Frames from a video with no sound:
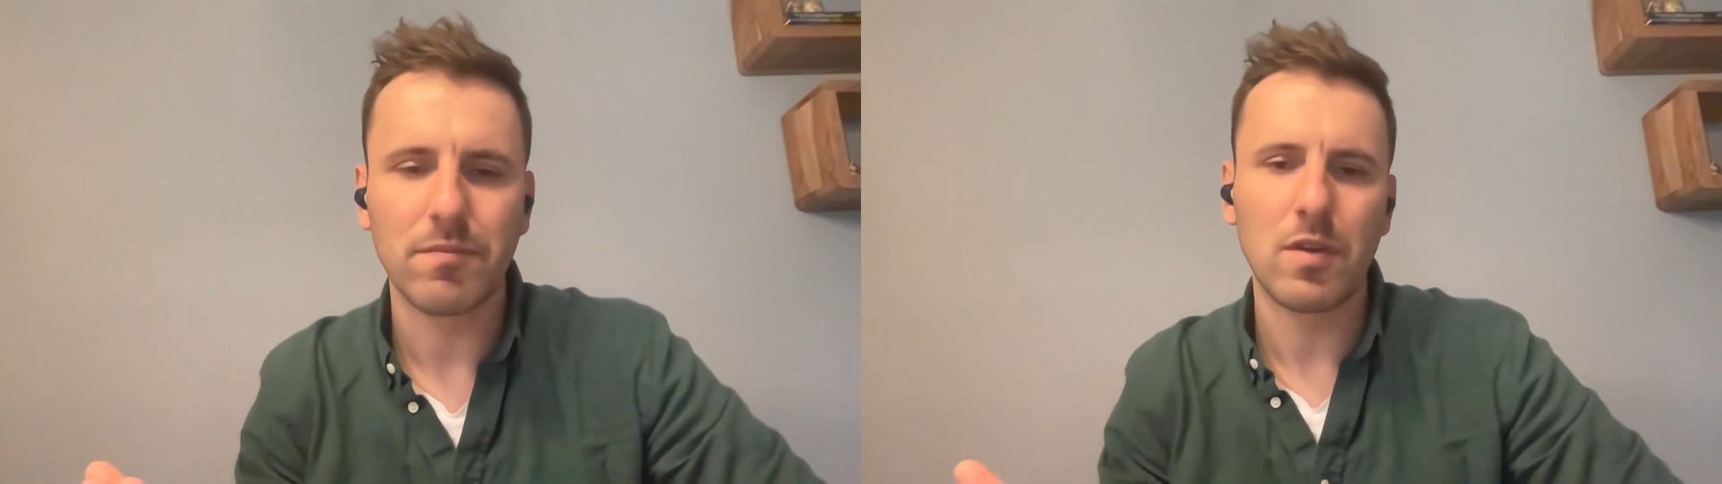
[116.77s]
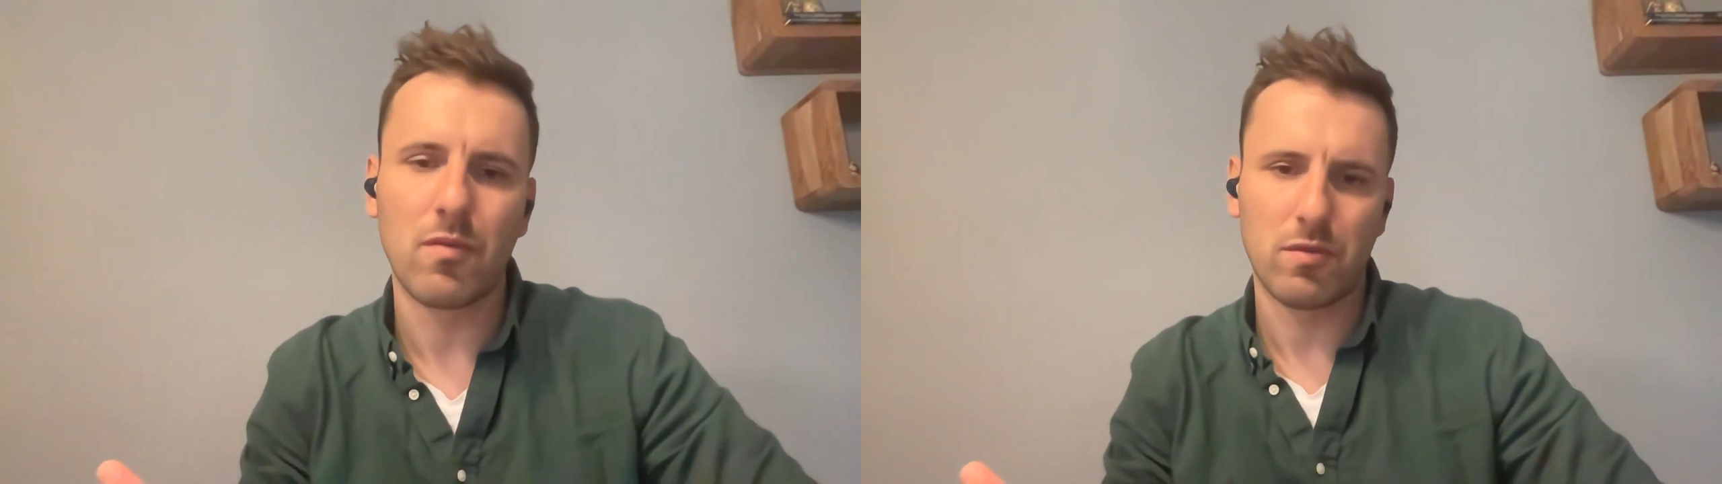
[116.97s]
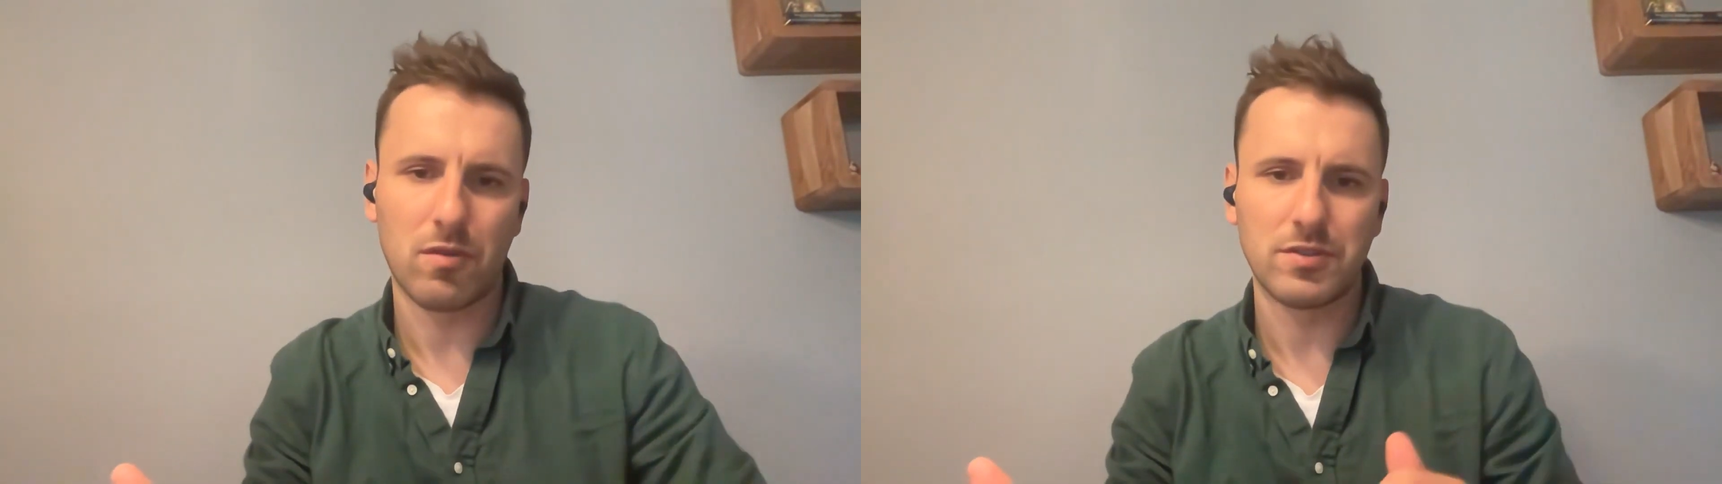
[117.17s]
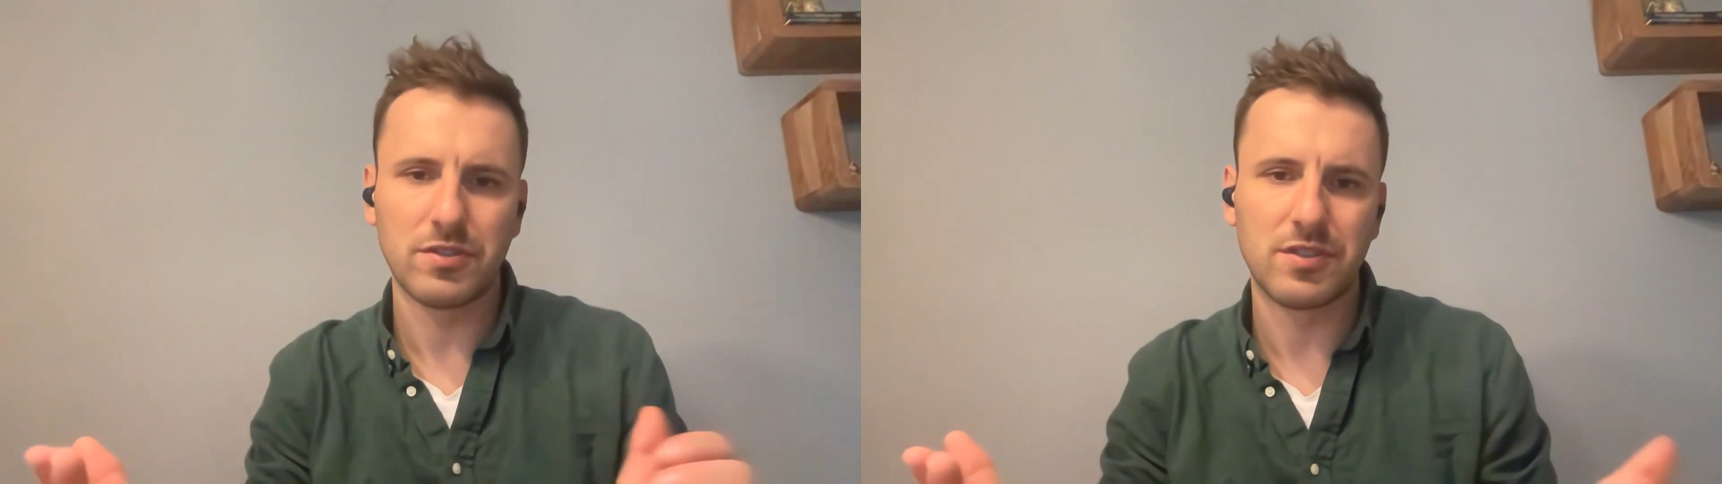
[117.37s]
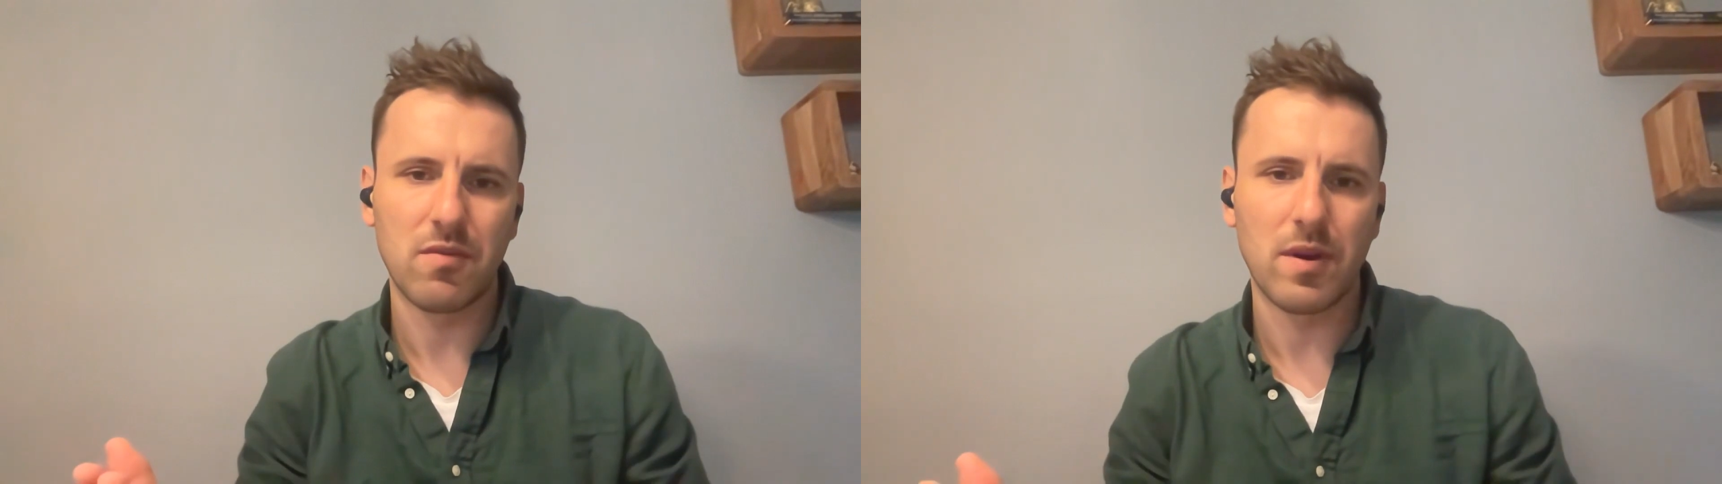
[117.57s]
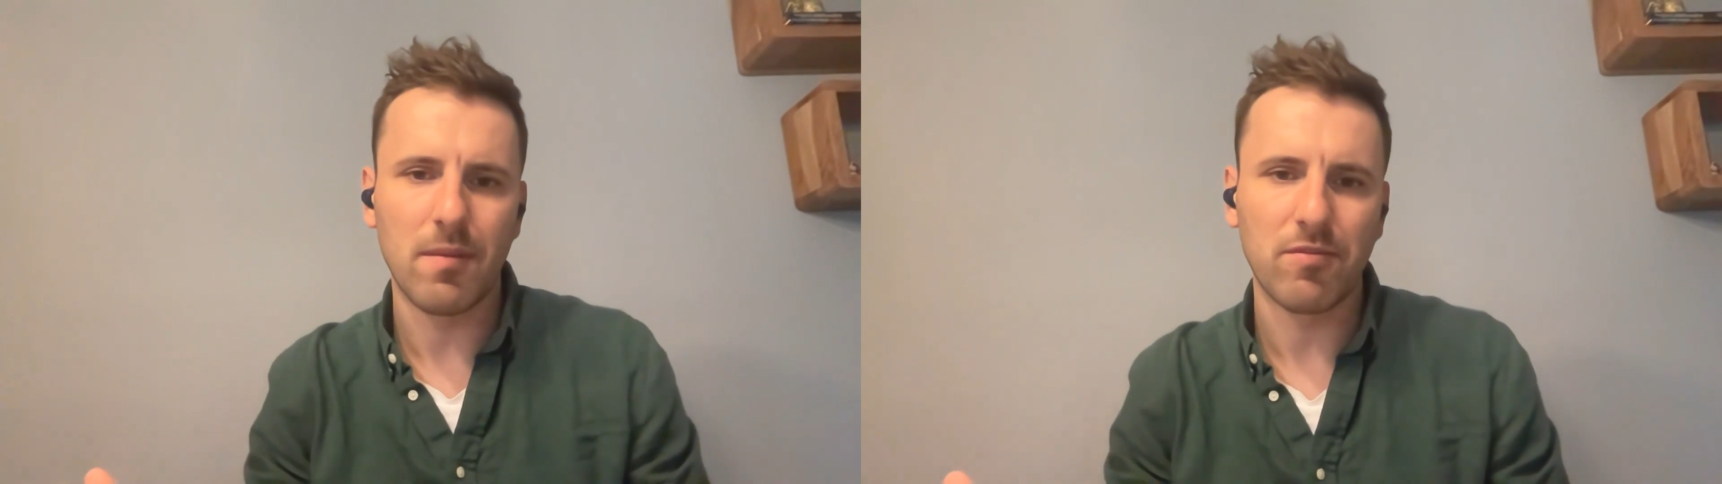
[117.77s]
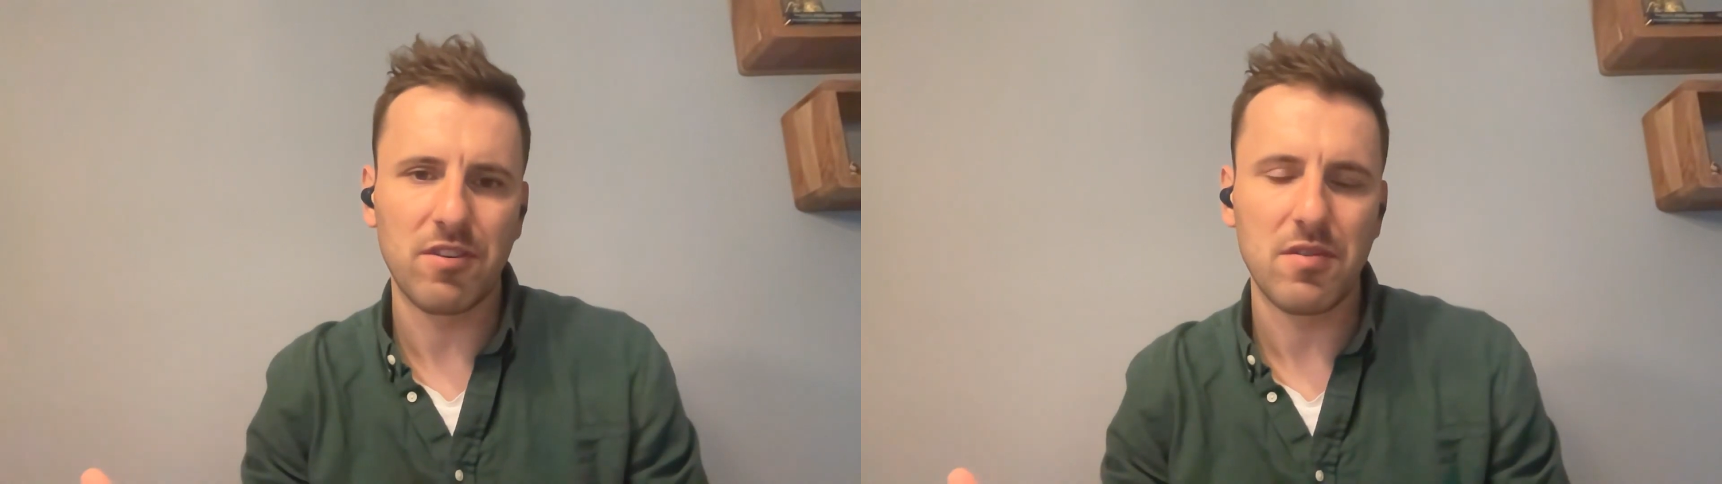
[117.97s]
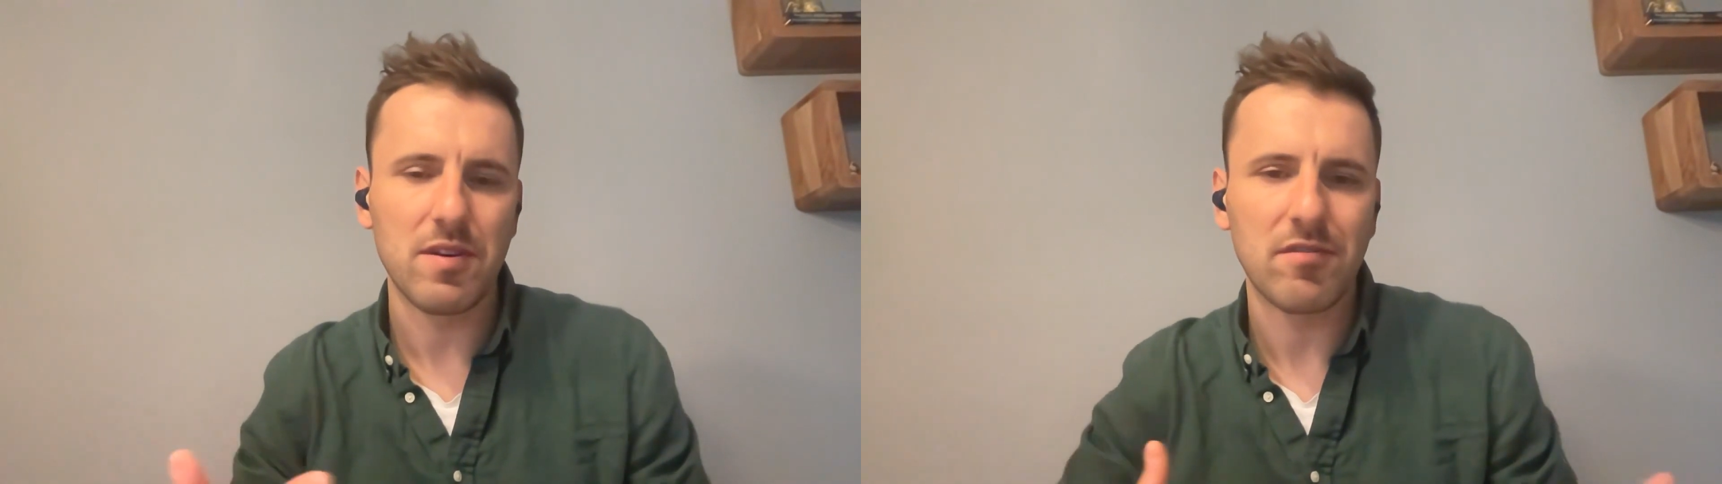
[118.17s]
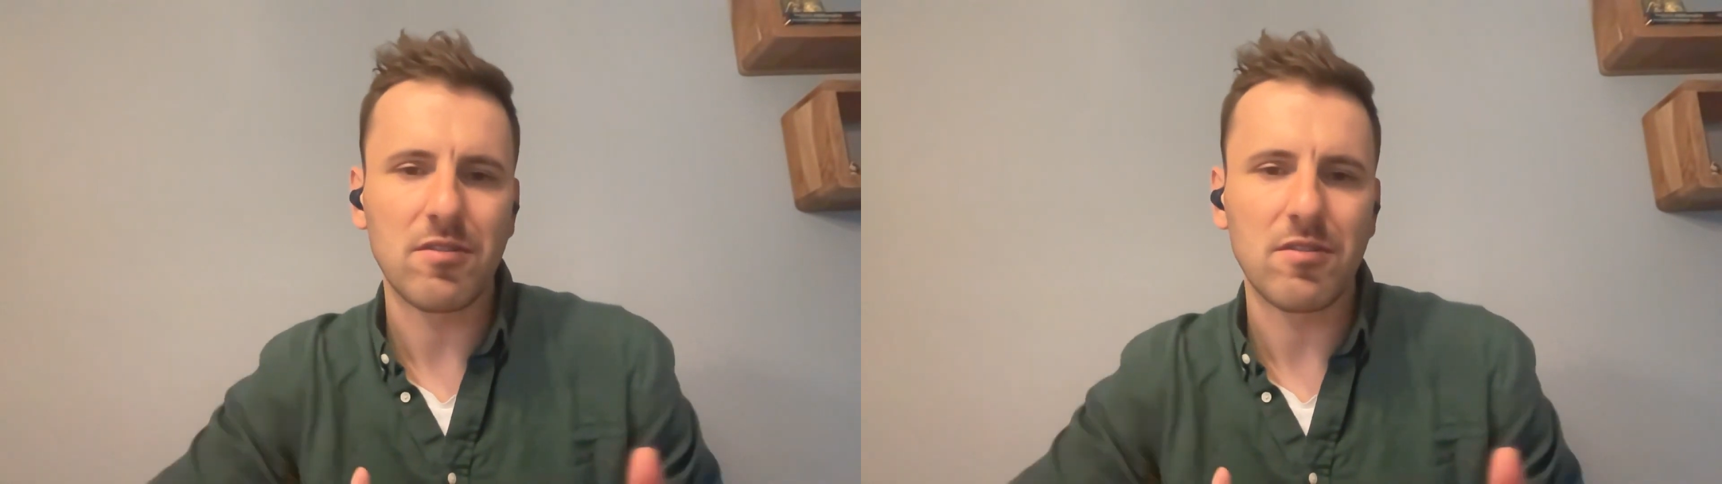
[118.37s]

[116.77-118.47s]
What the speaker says: you would also see when I'm serious,